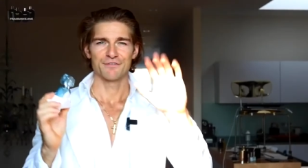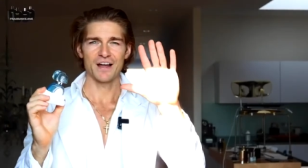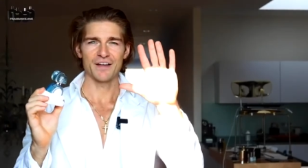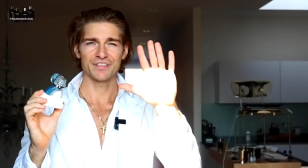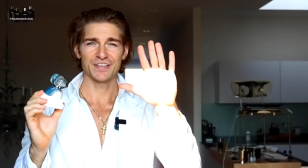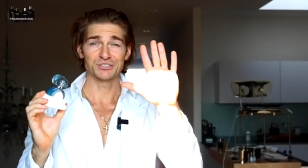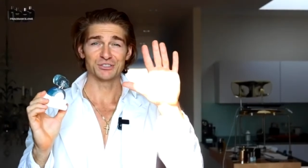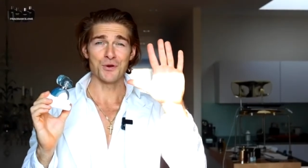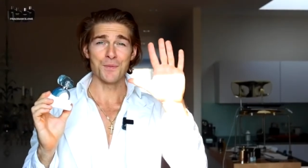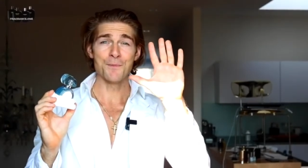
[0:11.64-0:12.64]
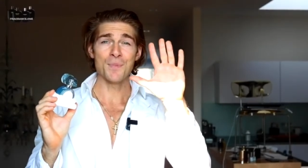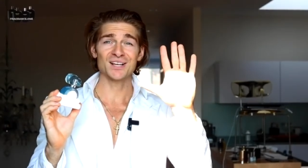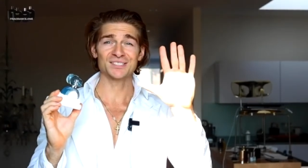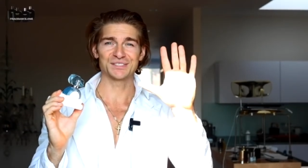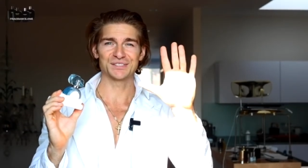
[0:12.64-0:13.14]
Five things you
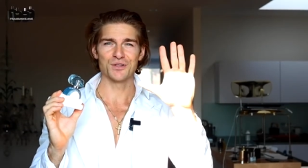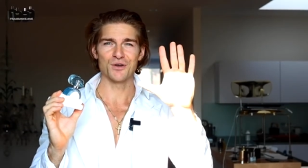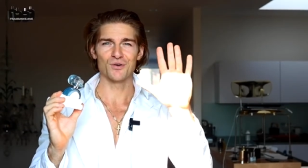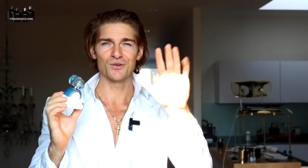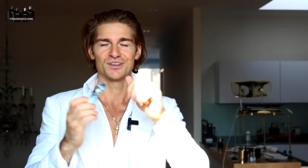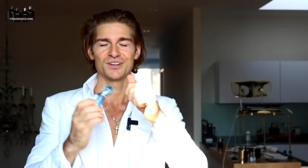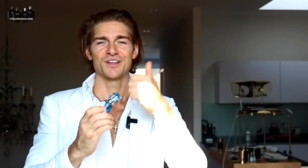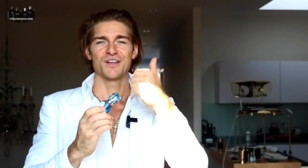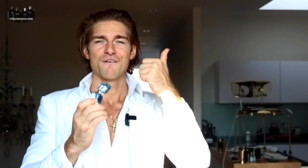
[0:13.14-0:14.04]
must know.